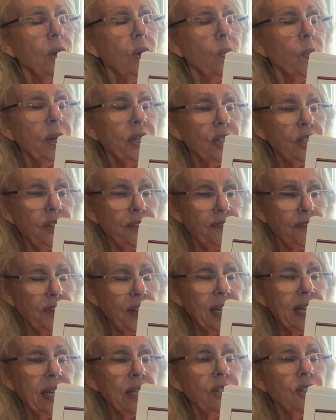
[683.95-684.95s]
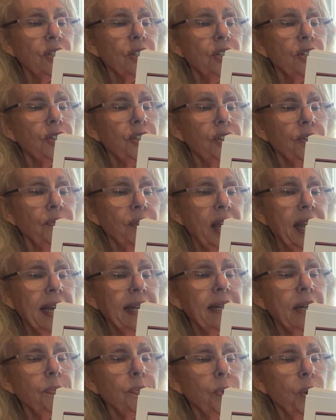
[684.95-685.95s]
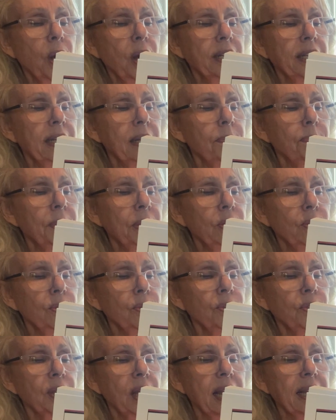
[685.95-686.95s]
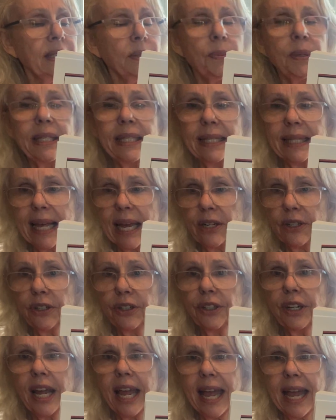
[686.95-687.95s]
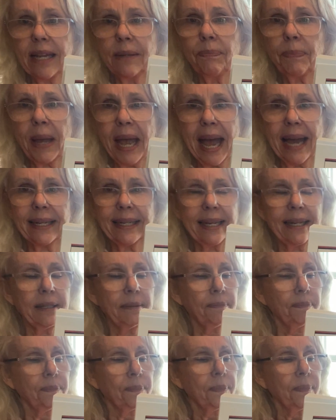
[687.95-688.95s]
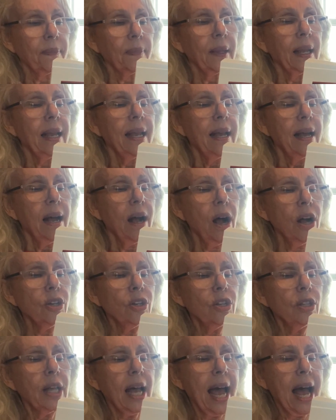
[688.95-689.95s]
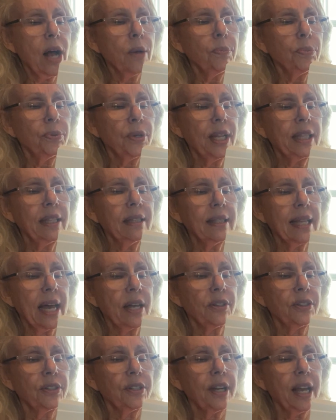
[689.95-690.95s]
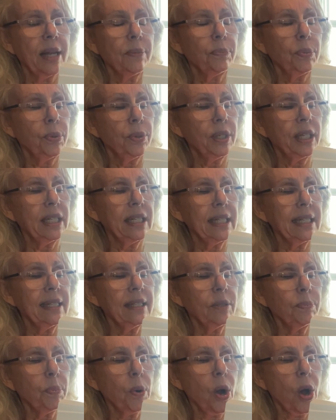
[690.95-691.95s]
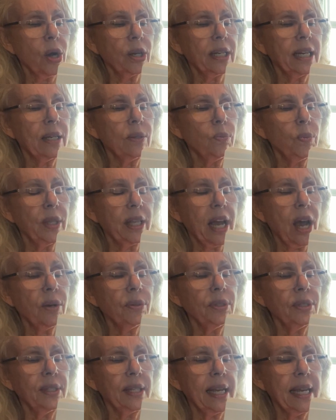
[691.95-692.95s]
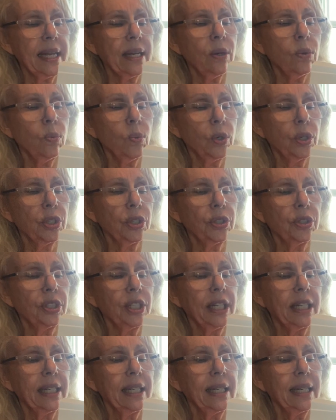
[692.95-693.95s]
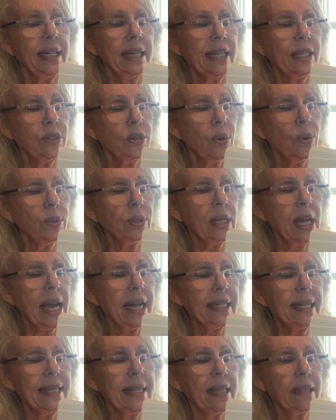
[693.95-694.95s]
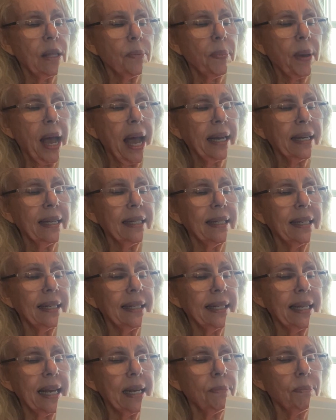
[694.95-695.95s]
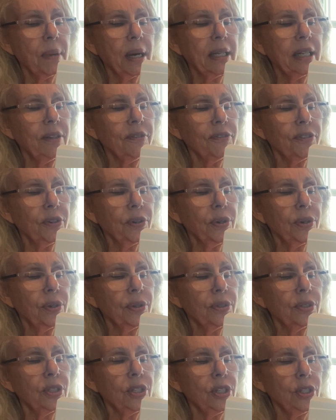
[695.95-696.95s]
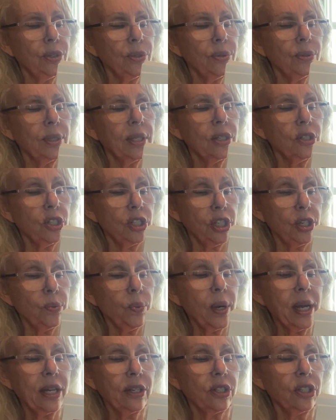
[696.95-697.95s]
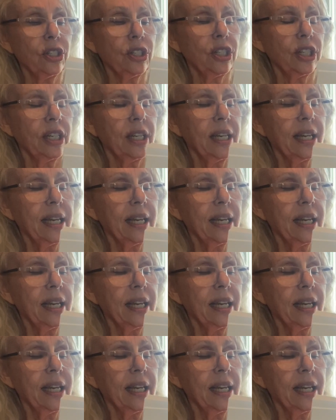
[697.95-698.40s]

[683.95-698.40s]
When she finished, she ran and brought him Mr. Seisman's letter and packet. Uncle Alp read the letter and put it in his pocket without saying a word. He told Heidi that the packet contained money for her to use as she wished.